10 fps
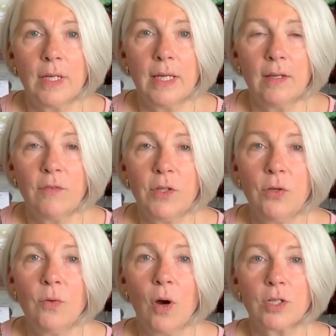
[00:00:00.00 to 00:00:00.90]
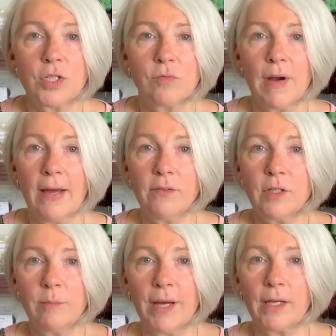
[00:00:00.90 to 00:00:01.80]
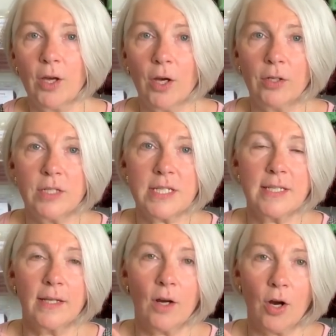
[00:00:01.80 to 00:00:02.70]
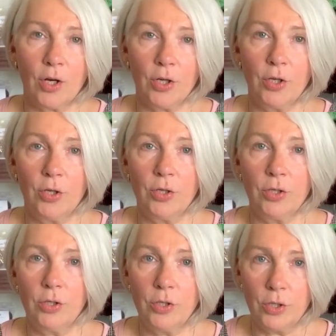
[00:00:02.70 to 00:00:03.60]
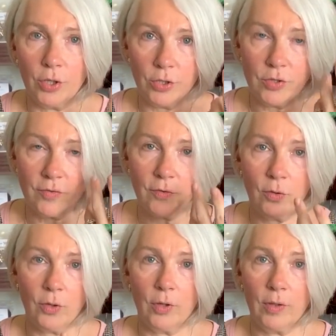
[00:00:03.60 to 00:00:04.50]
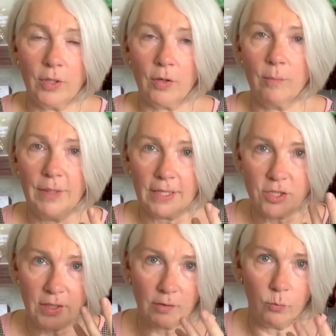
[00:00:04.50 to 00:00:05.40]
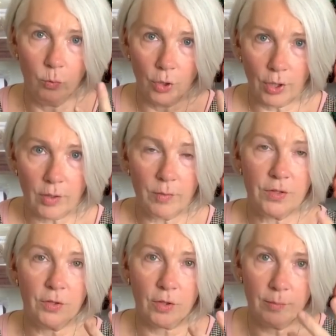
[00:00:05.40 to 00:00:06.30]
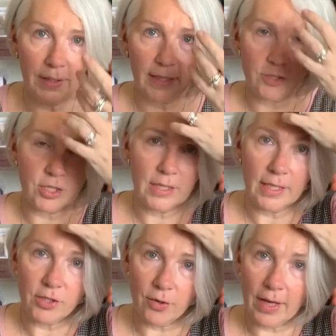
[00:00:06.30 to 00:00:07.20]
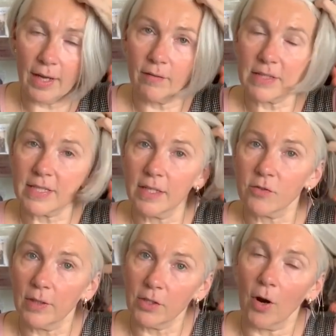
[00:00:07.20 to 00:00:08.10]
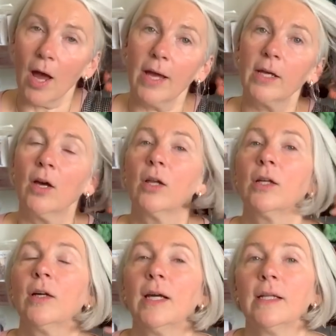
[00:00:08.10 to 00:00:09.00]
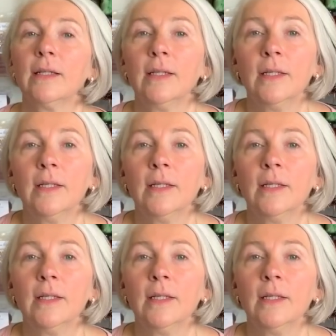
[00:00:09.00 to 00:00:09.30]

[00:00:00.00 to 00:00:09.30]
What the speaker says: if you are surrounded by colors that are good for your complexion, that work with your complexion and your hair, etc., and your eye color, and